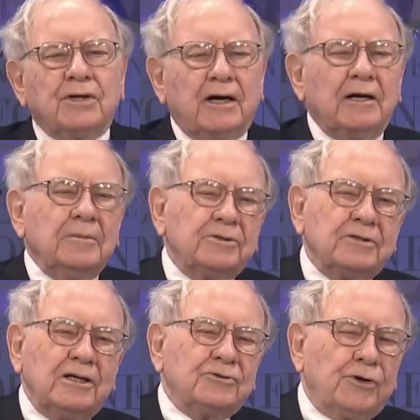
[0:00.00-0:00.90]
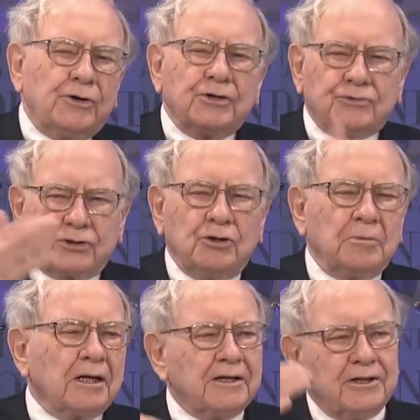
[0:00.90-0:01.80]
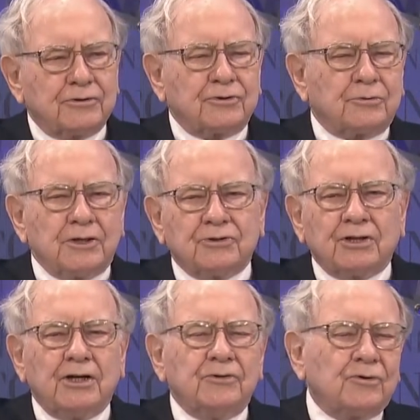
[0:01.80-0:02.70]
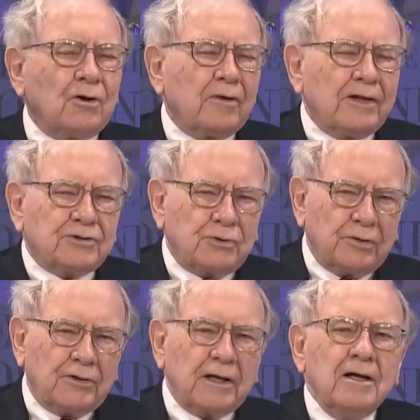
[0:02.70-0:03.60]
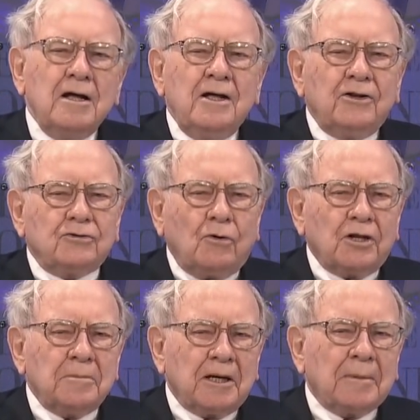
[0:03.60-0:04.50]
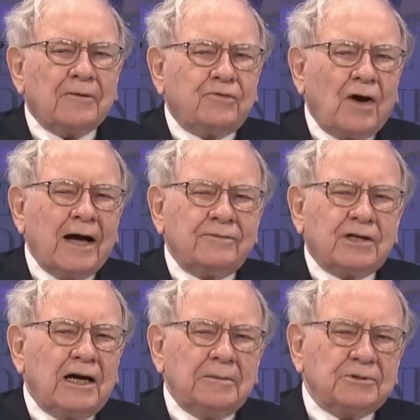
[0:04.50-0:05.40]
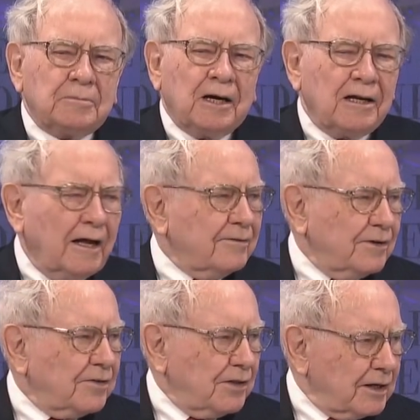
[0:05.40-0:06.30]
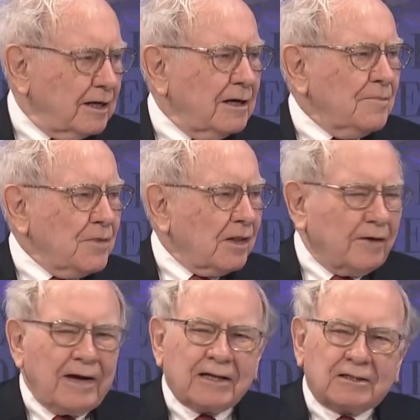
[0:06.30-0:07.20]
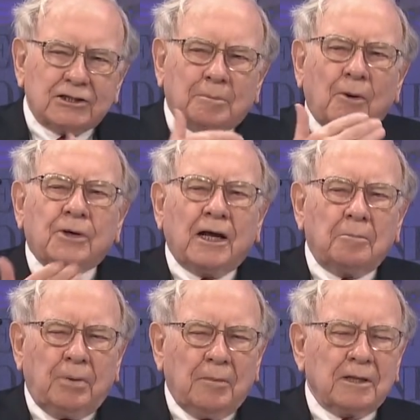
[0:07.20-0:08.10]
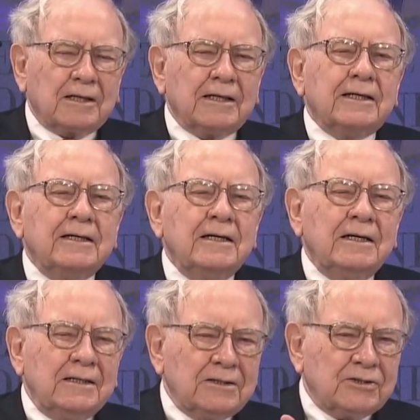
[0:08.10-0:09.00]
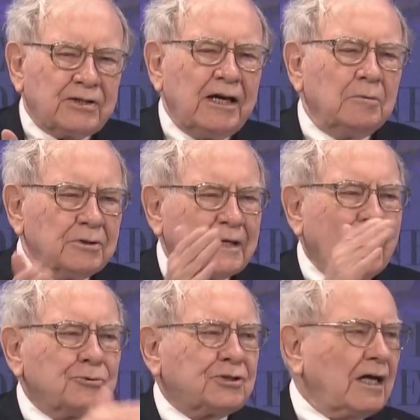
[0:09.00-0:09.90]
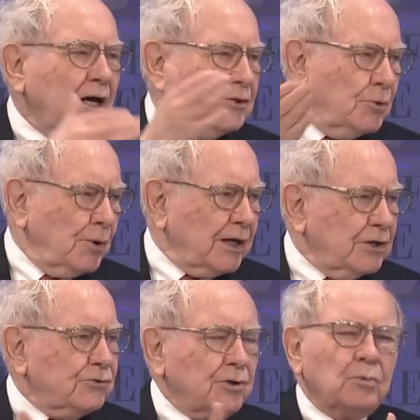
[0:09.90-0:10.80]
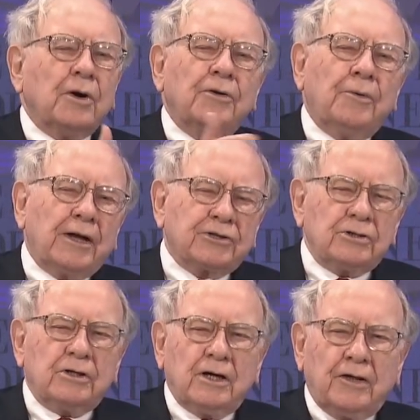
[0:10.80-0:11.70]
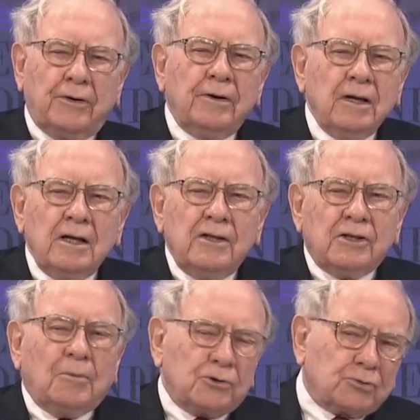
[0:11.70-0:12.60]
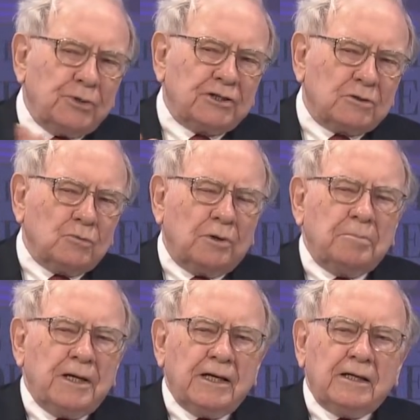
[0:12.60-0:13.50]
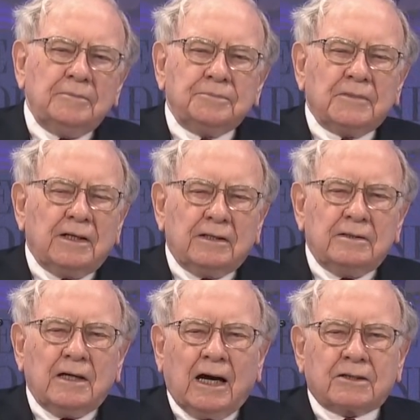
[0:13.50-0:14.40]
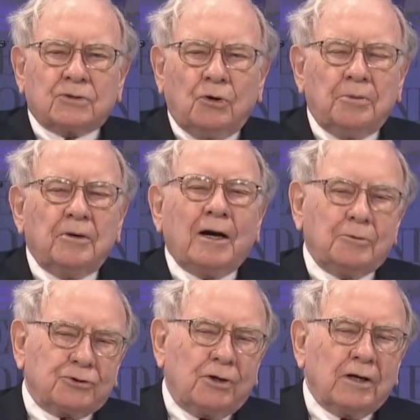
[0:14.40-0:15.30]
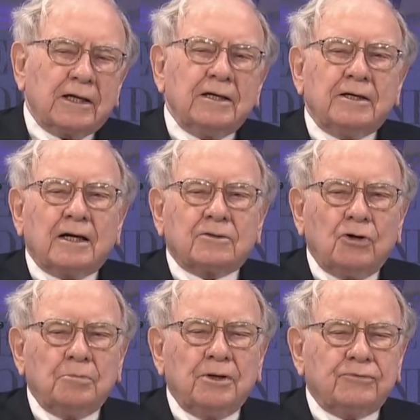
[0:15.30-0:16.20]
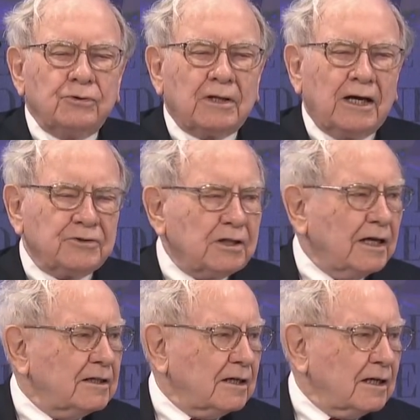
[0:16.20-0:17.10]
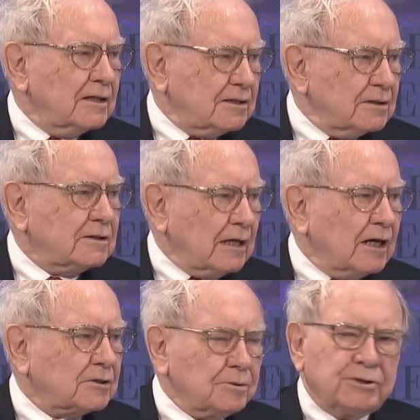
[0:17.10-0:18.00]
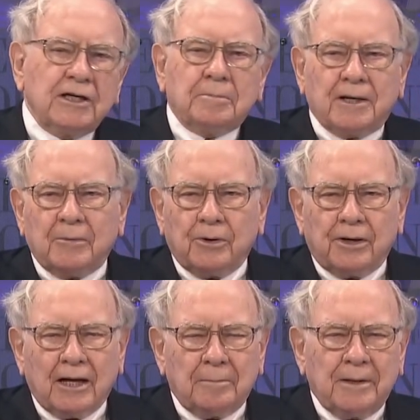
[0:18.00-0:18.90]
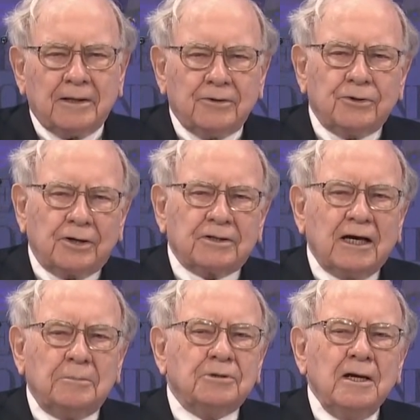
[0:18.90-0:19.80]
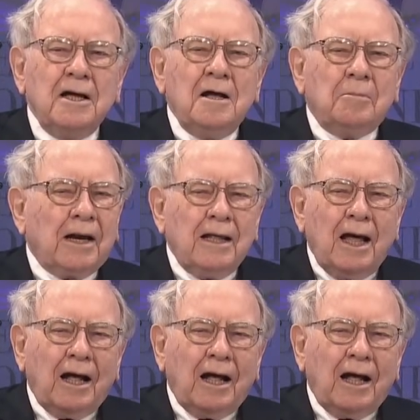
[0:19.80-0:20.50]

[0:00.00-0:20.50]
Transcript: time as, as earnings accumulate and interest rates change and all that sort of thing. There's only been about five times in my life, I think, that I've actually spoken out publicly to say it was outside the range in one direction or another. The most recent one being in October, I was early, in October of two thousand eight, and I said stocks were cheap, and I wrote an op-ed in the New York Times. But